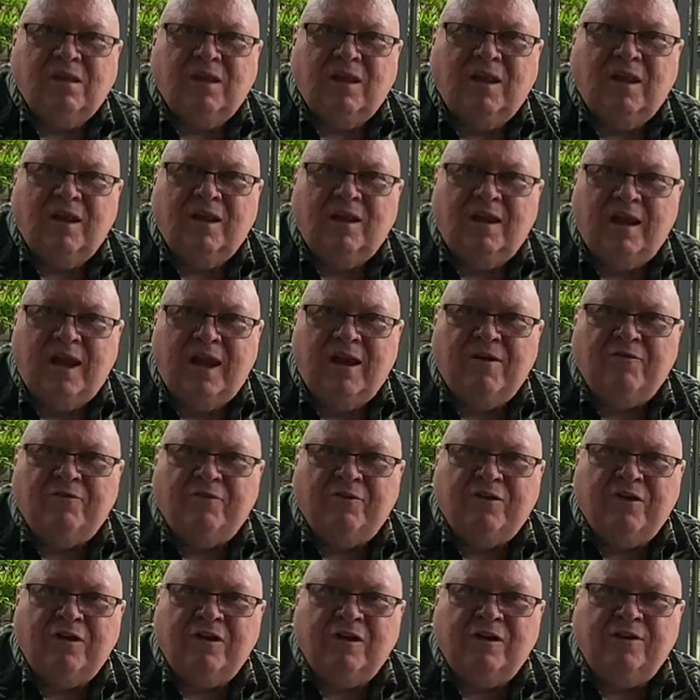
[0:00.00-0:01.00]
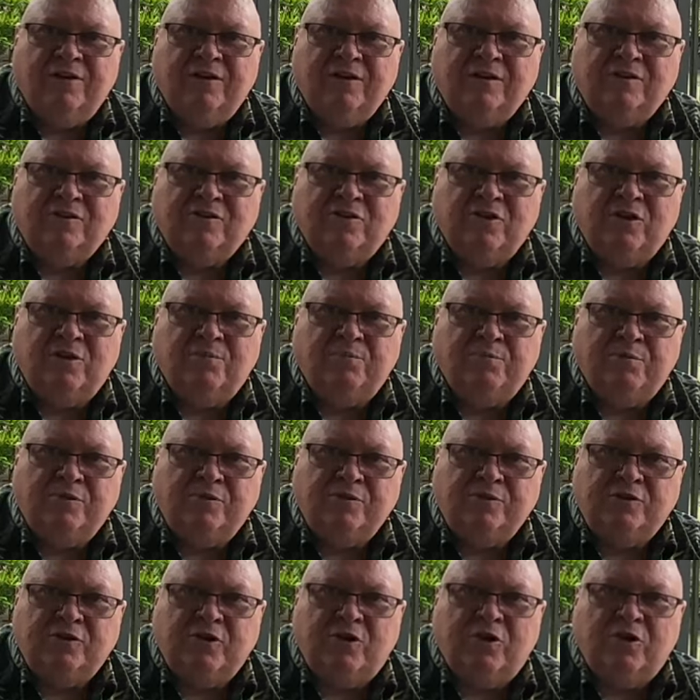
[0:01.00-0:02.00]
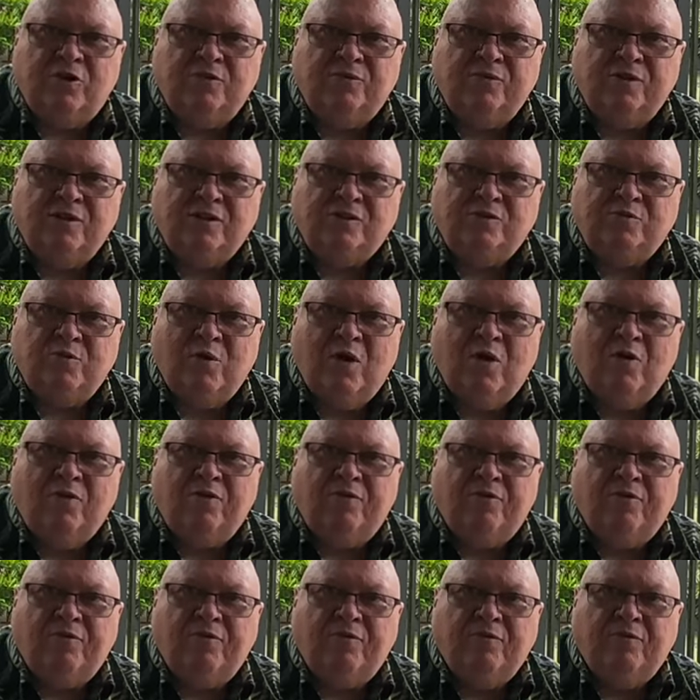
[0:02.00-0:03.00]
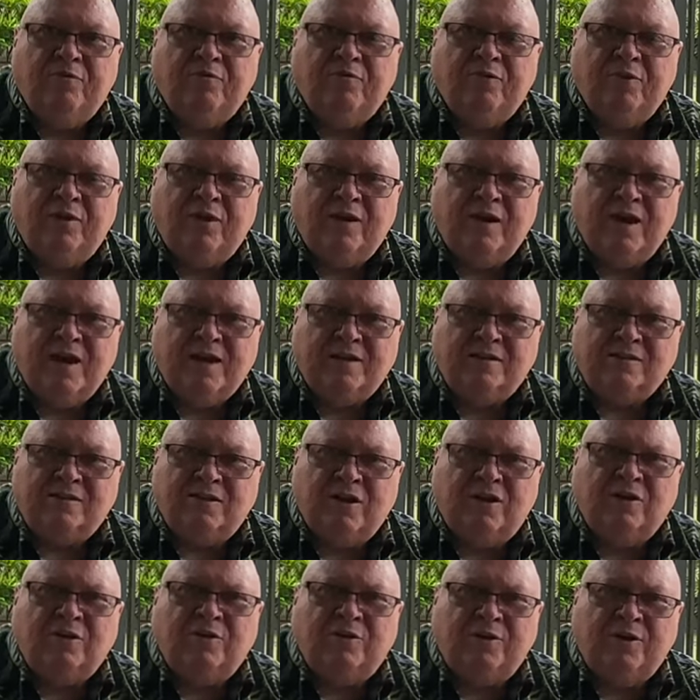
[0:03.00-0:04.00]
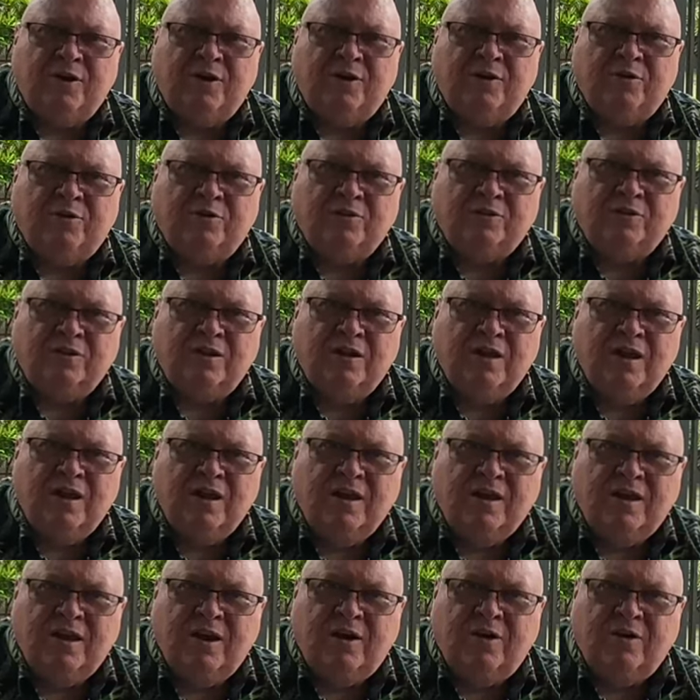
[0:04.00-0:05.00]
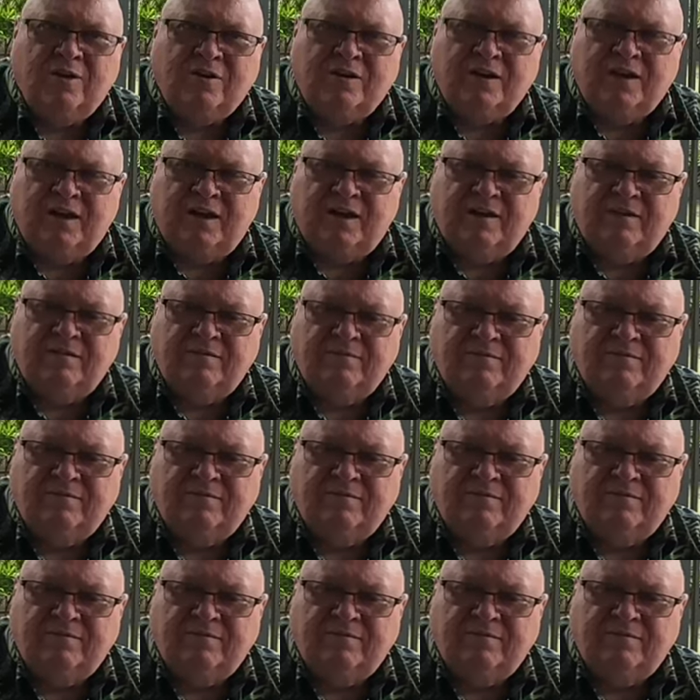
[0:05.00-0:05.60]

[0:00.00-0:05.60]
in Africa that's going to preserve this wealth for the next 100 years, guaranteed?